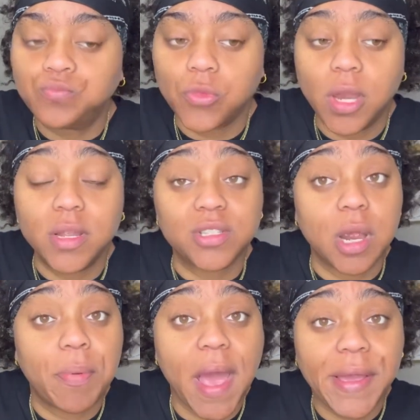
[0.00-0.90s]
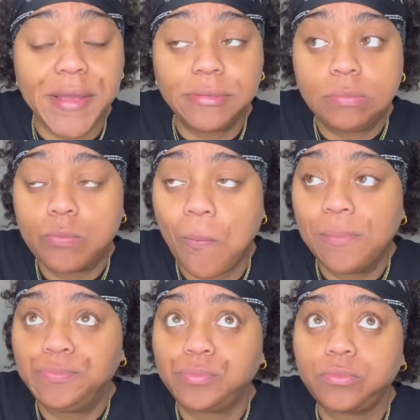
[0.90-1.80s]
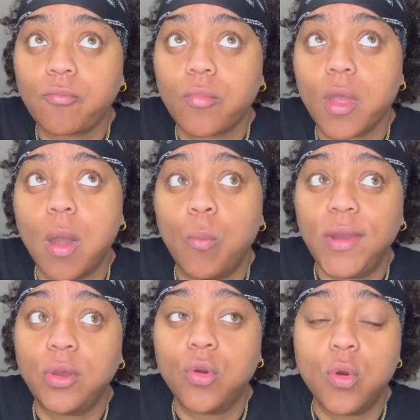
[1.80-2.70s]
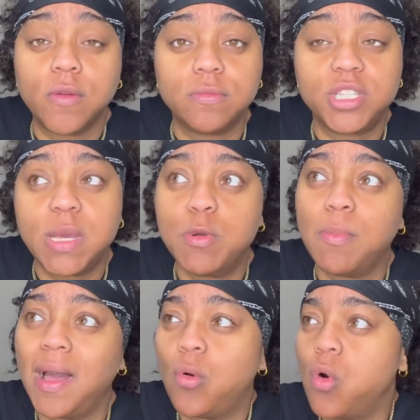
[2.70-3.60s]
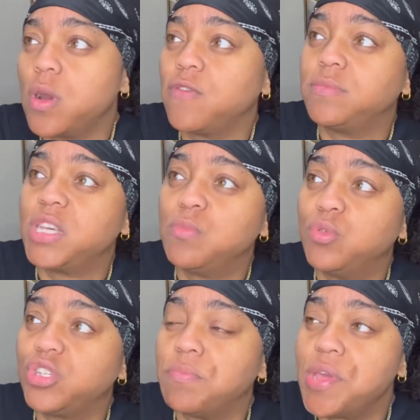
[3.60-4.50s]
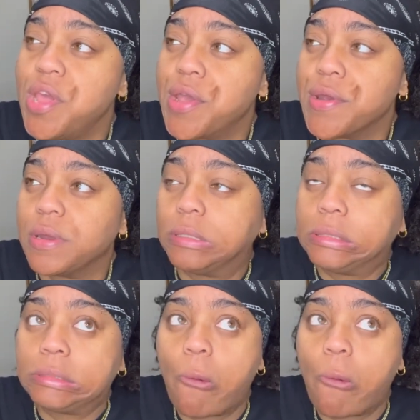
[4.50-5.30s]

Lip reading: I need to start packing. I'm waiting on an order from Temu. My order from Temu should be here.